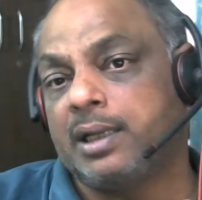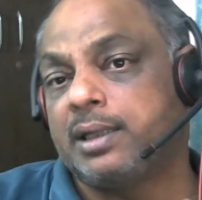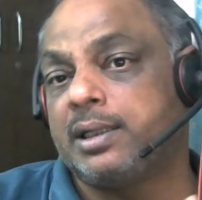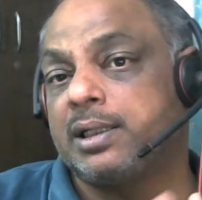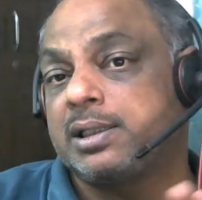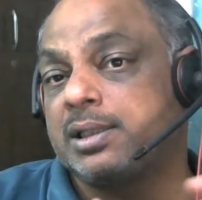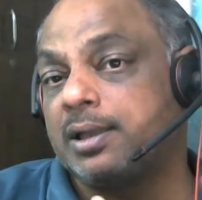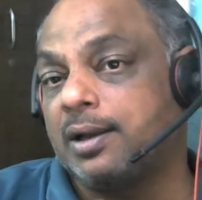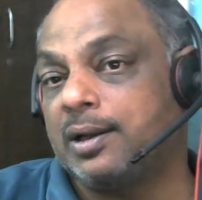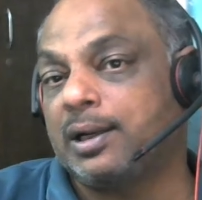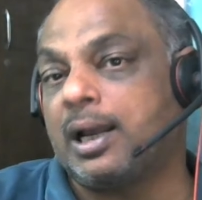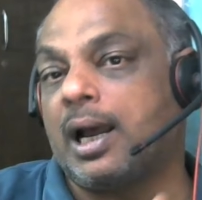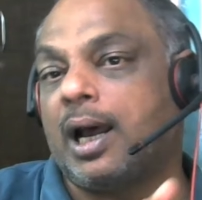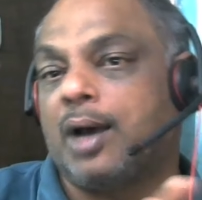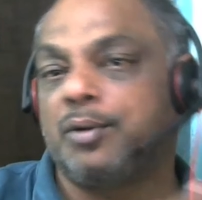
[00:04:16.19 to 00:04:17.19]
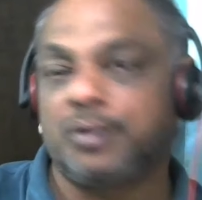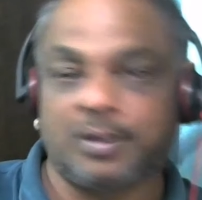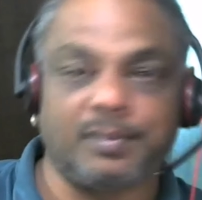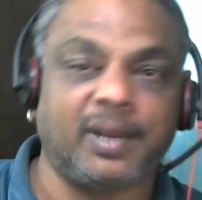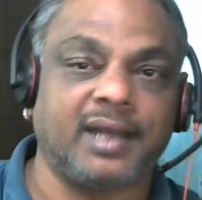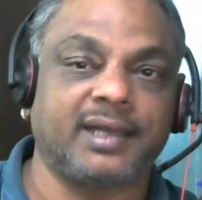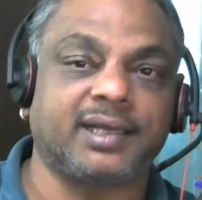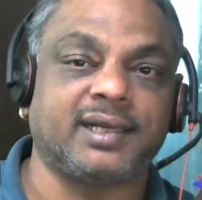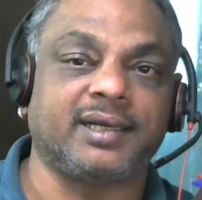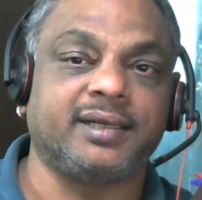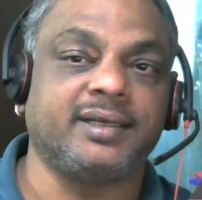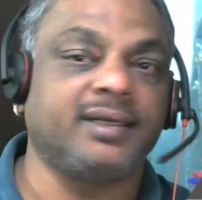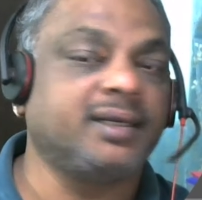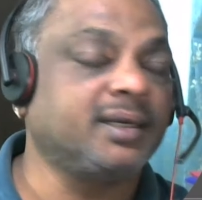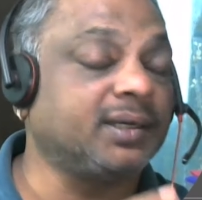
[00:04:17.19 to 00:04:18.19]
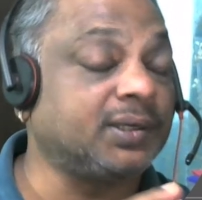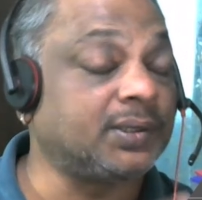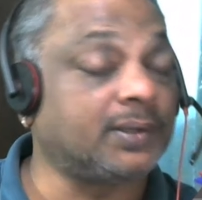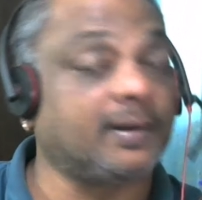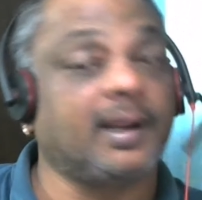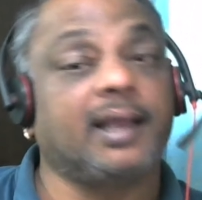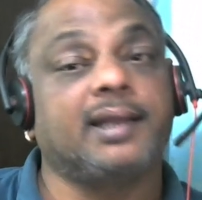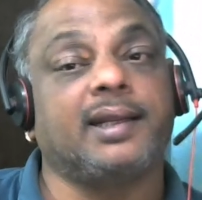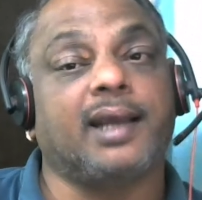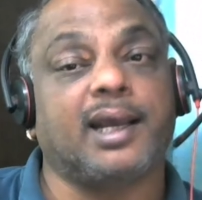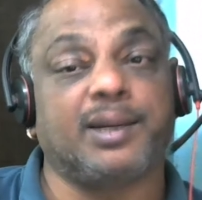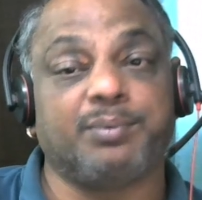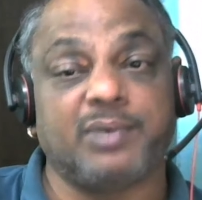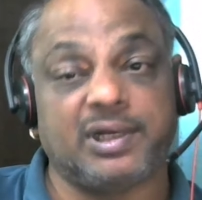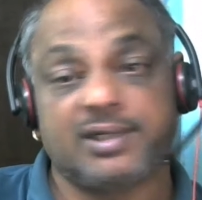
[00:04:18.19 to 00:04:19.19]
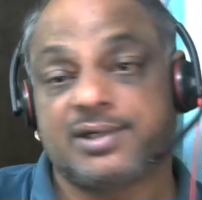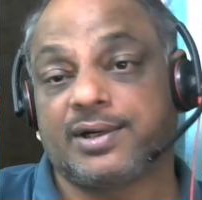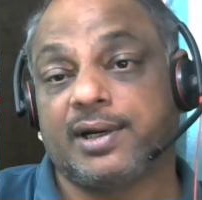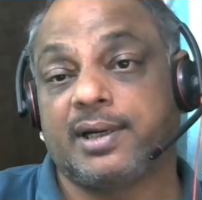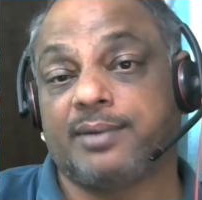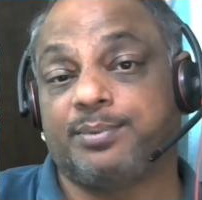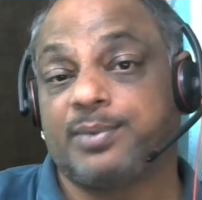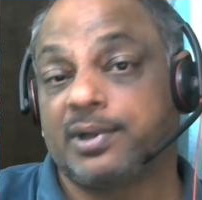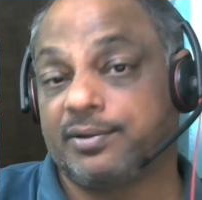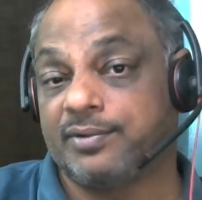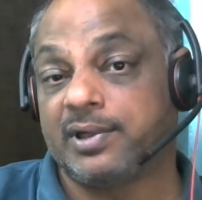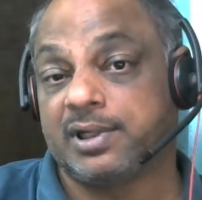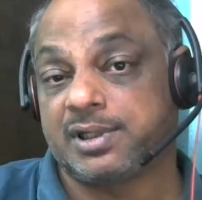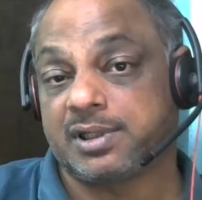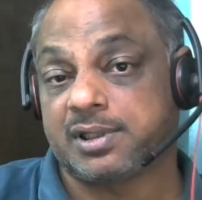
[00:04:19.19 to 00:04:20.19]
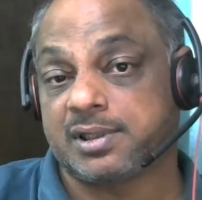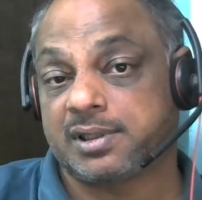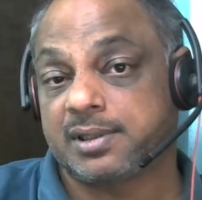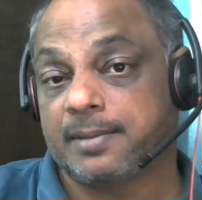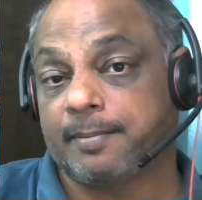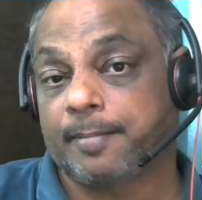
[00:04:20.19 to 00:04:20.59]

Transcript: does not automatically grant administrative privileges.